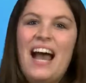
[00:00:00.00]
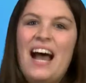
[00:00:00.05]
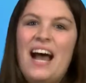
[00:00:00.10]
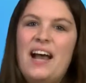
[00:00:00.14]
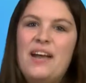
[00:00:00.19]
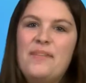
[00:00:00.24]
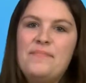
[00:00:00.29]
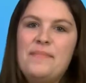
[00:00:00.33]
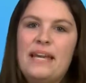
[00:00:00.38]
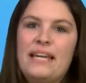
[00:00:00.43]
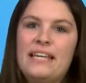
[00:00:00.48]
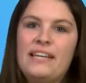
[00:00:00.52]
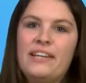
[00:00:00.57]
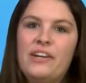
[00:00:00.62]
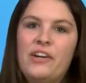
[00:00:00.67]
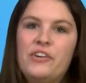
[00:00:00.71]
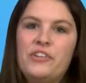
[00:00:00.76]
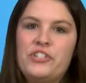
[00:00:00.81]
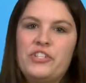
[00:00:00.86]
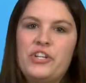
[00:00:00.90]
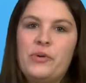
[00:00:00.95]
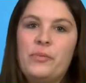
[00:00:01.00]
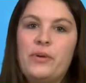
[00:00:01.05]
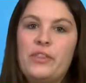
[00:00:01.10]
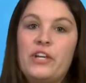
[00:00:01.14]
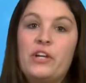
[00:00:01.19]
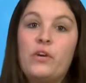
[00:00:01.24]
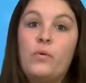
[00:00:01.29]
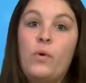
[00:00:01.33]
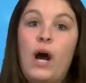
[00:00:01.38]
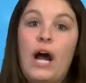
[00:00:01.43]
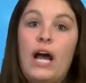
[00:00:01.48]
I'm Meghan Coccia with a
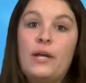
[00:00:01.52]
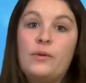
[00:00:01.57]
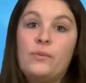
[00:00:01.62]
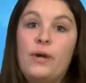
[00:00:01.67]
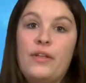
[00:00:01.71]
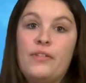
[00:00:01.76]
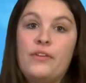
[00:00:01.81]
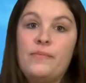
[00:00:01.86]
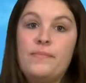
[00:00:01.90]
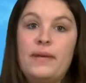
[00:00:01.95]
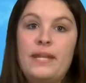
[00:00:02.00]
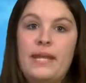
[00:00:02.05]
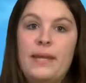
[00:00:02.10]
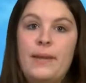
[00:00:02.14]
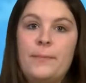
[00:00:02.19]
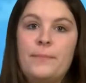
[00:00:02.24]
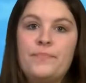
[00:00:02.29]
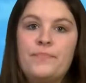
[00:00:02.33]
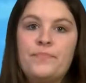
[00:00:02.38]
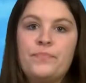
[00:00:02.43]
Quad Weather Minute.